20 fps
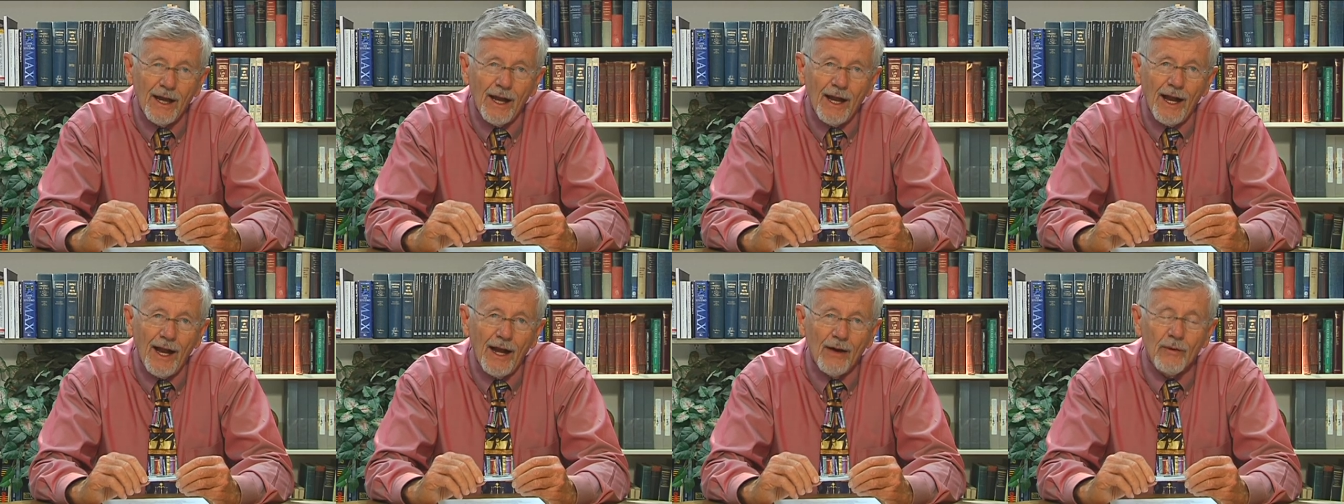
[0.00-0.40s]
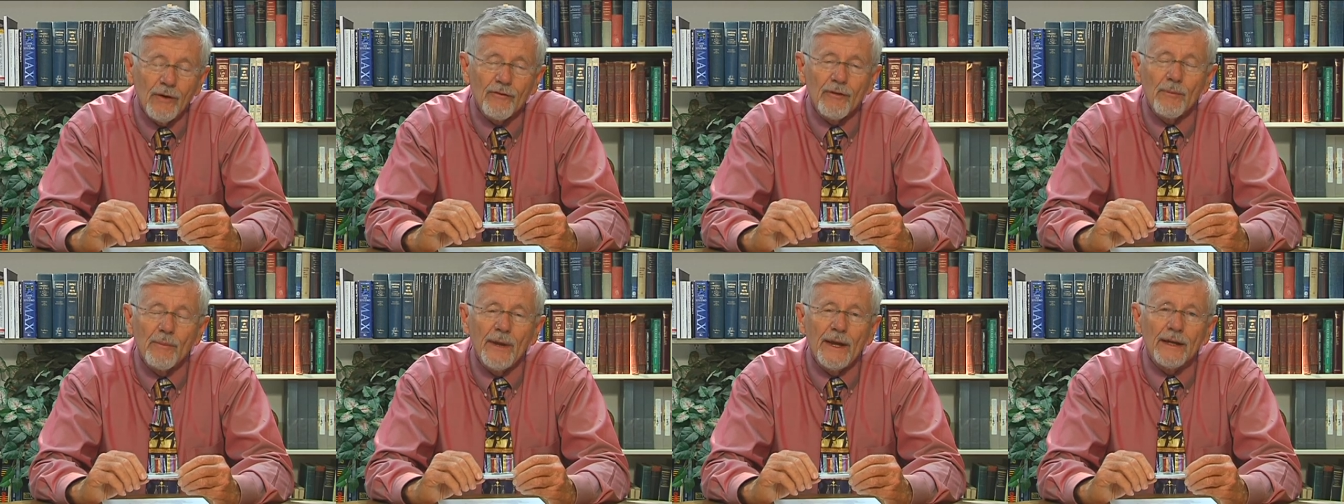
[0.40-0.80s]

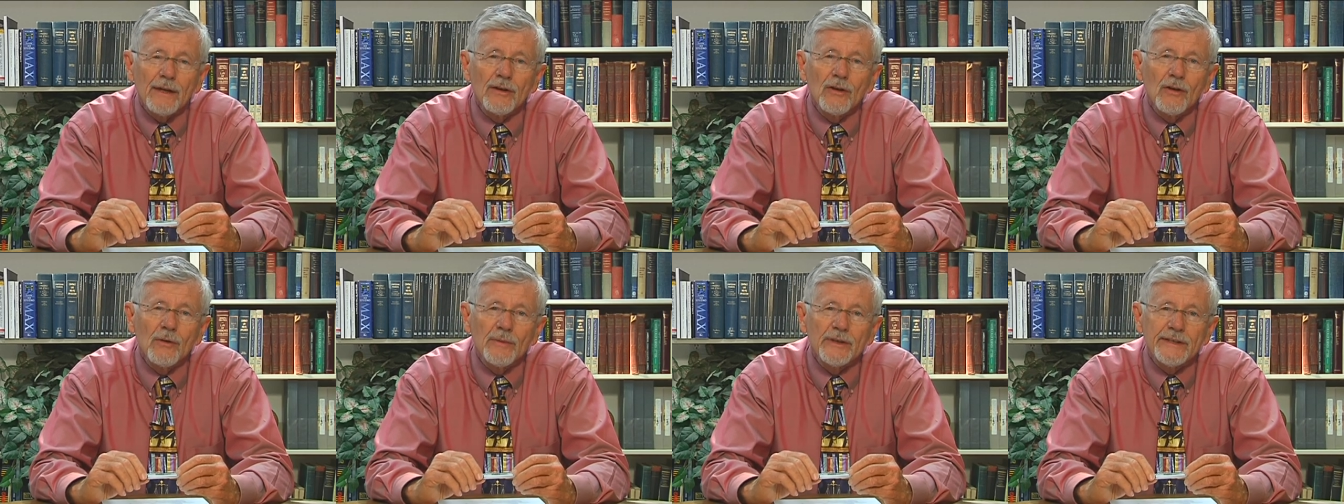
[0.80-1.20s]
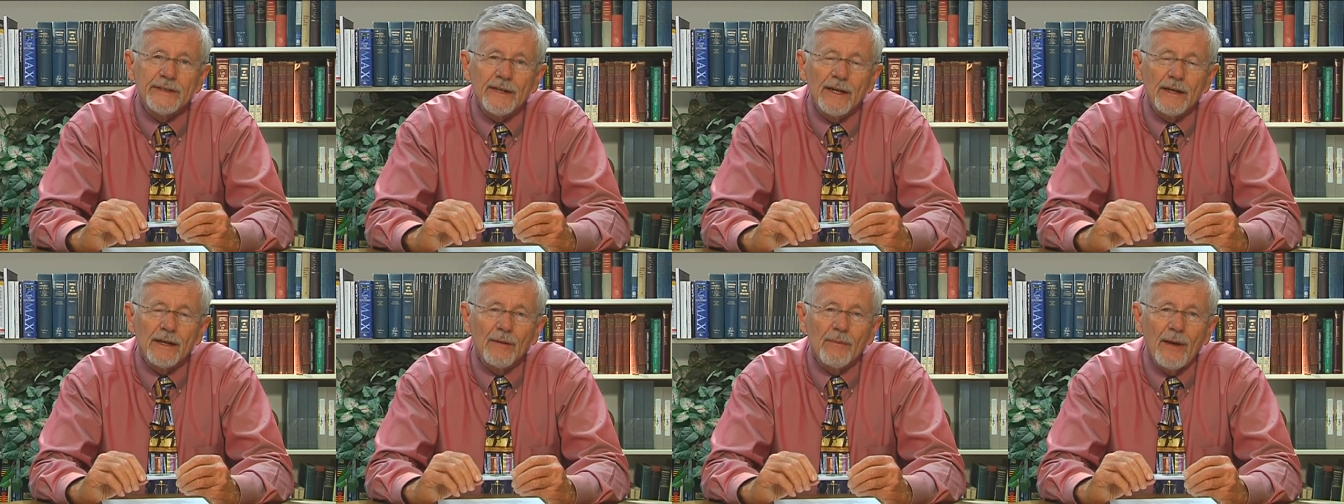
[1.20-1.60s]
However, make no
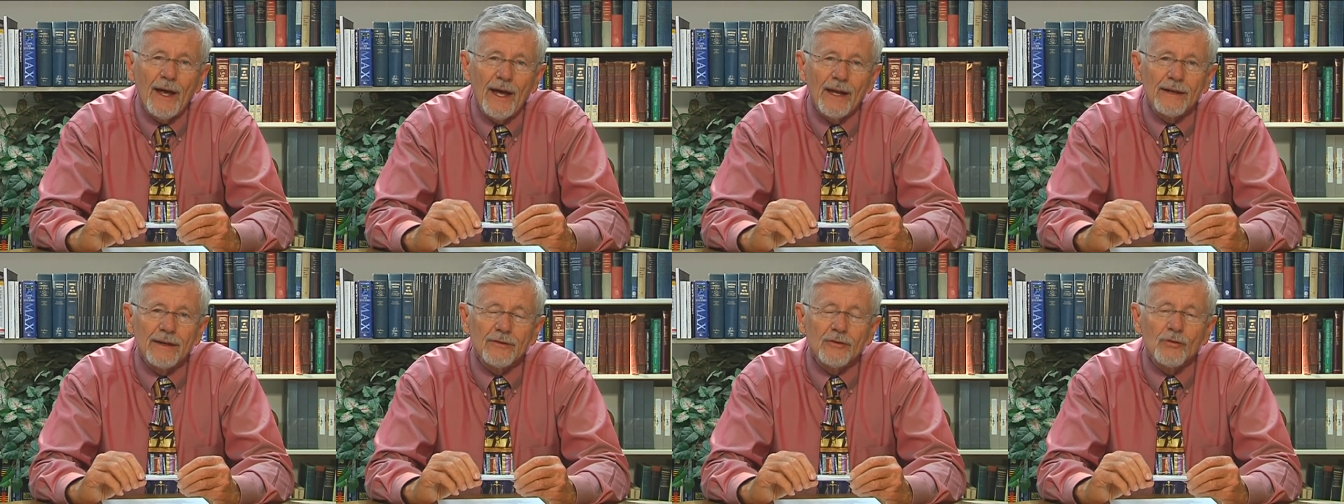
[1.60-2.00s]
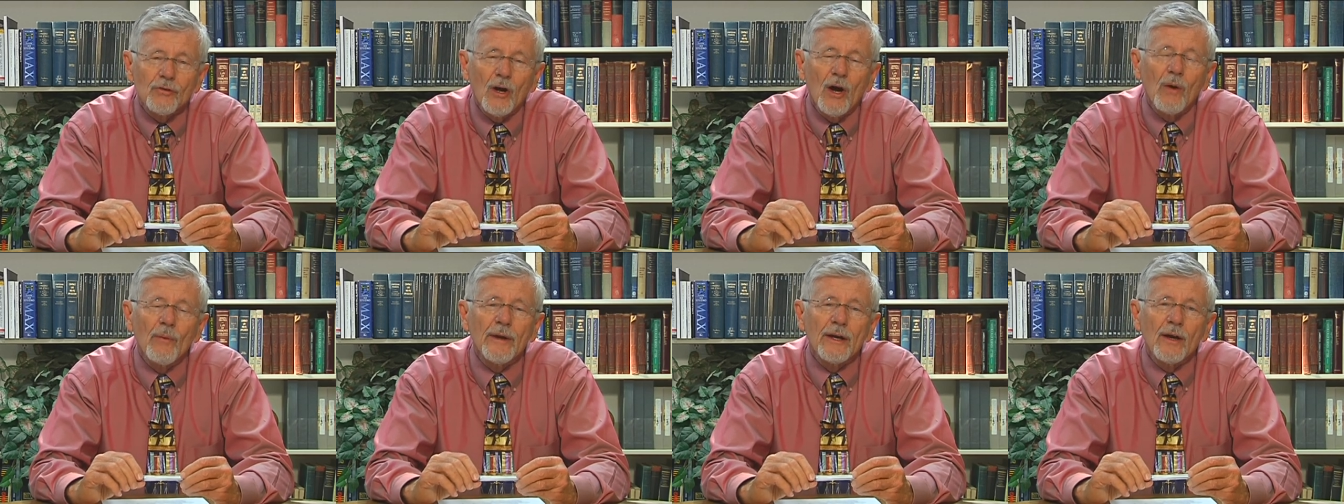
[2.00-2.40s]
mistake about it,
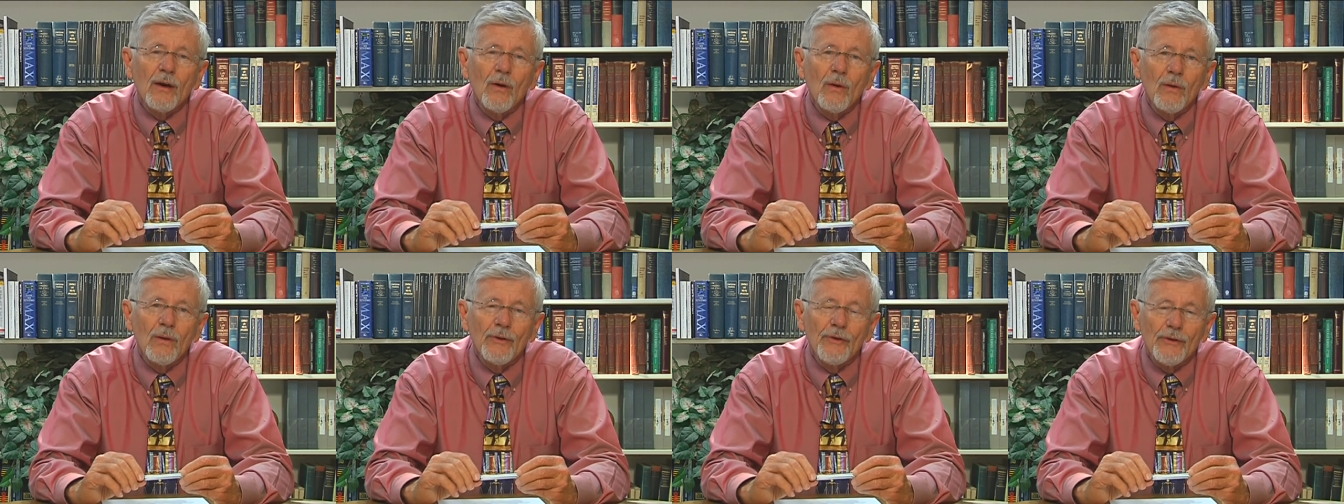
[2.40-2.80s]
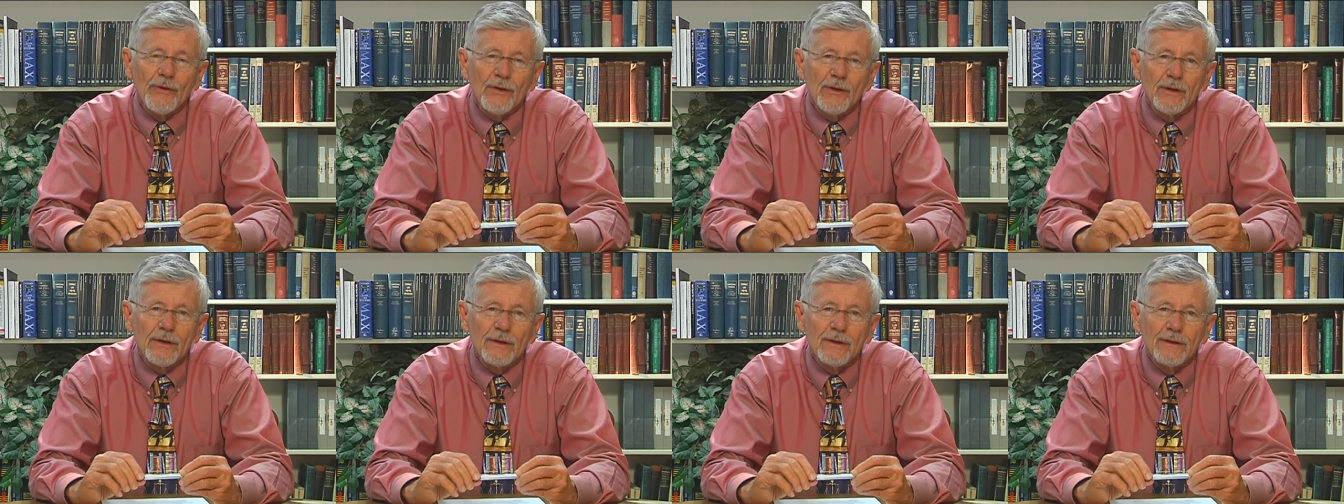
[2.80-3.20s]
growing
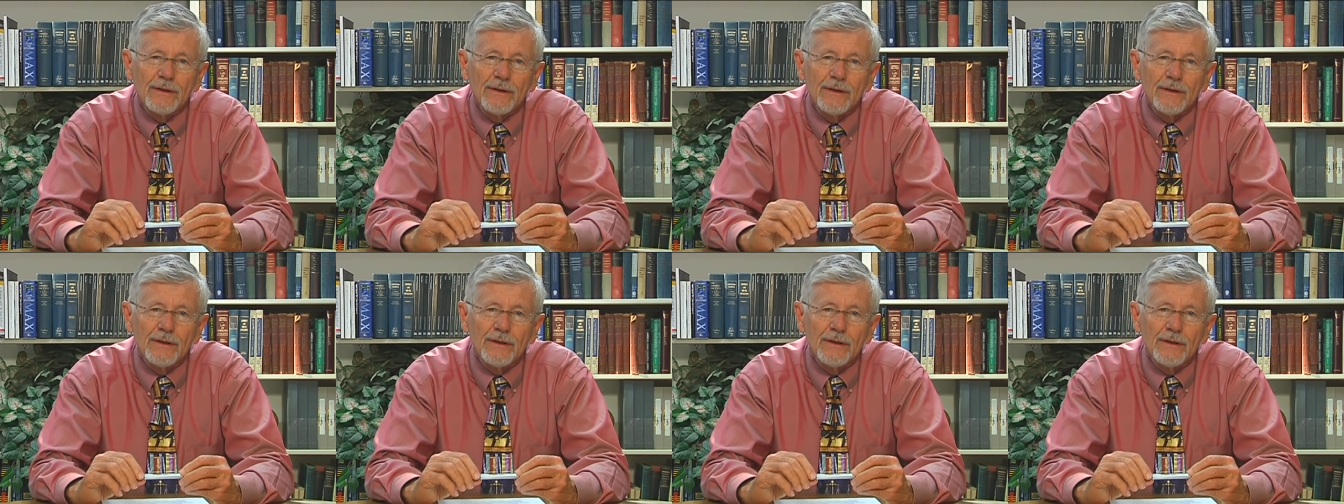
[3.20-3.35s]
older